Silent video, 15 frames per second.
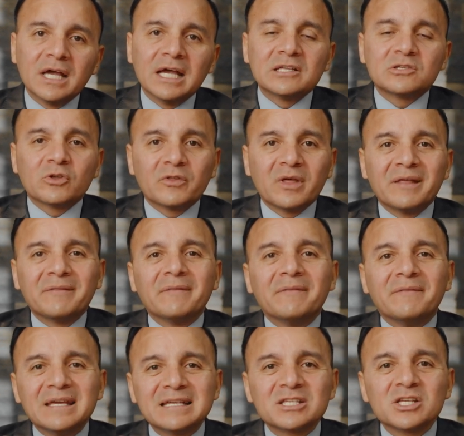And so then
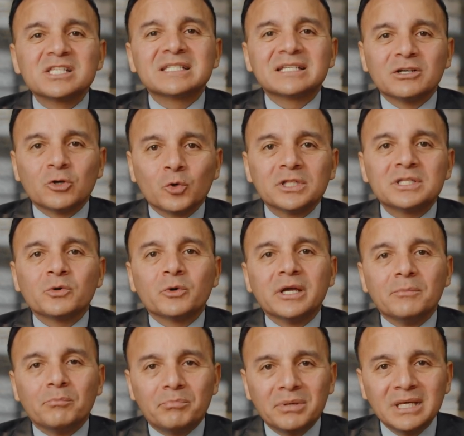this is going to
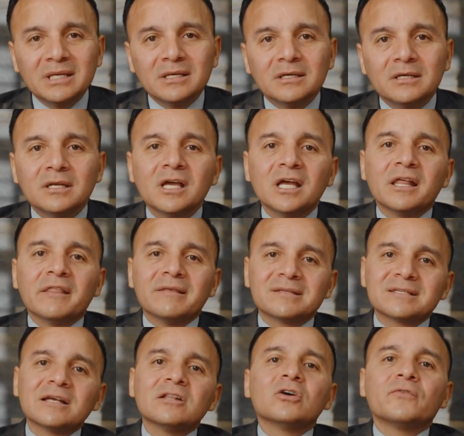impede the
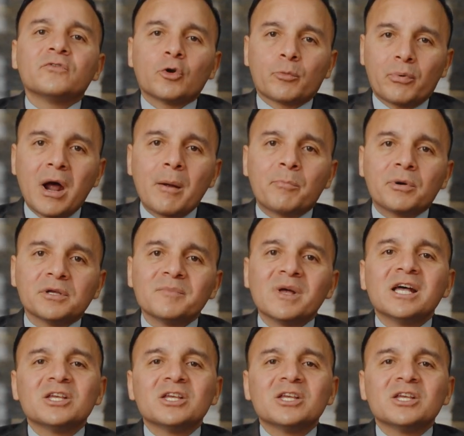sale of your property.